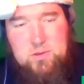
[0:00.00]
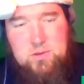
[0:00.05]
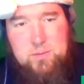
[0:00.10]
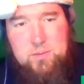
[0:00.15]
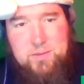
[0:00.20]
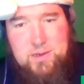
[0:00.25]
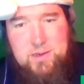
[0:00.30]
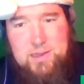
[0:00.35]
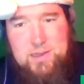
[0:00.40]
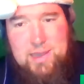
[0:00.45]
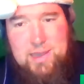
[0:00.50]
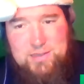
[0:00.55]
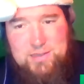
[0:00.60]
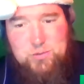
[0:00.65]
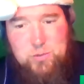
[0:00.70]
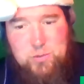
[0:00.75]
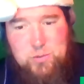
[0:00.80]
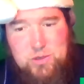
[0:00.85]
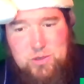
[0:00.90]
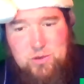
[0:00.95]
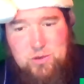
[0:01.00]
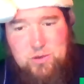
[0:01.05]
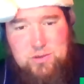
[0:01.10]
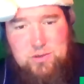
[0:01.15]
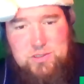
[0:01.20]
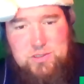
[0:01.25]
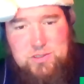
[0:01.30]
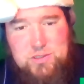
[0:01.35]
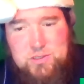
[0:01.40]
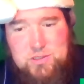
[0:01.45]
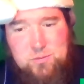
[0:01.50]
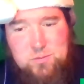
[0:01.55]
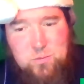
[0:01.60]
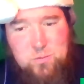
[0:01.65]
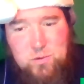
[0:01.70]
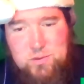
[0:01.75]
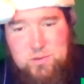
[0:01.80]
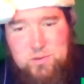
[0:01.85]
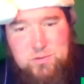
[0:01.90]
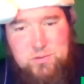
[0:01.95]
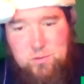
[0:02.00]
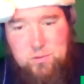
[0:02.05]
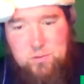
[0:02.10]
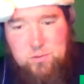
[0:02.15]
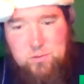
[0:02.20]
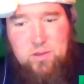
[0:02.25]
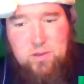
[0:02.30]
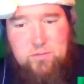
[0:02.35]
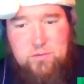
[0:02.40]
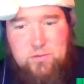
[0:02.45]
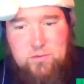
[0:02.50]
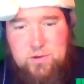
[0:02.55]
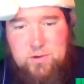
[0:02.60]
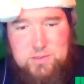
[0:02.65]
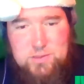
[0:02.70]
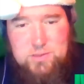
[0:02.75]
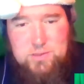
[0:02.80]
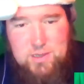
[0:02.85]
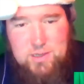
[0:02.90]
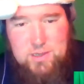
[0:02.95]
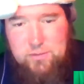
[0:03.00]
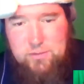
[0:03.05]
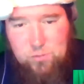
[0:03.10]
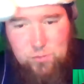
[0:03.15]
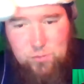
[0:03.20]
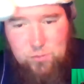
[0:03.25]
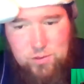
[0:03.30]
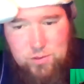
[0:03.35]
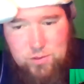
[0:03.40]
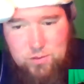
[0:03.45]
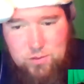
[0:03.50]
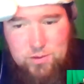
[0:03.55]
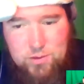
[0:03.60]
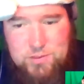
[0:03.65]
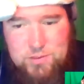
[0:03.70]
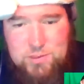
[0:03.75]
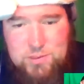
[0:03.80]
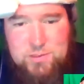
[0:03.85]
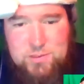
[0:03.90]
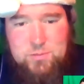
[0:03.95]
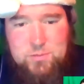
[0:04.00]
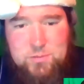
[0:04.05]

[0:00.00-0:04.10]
I mean, it has a recoil system, whereas a revolver doesn't have a recoil system.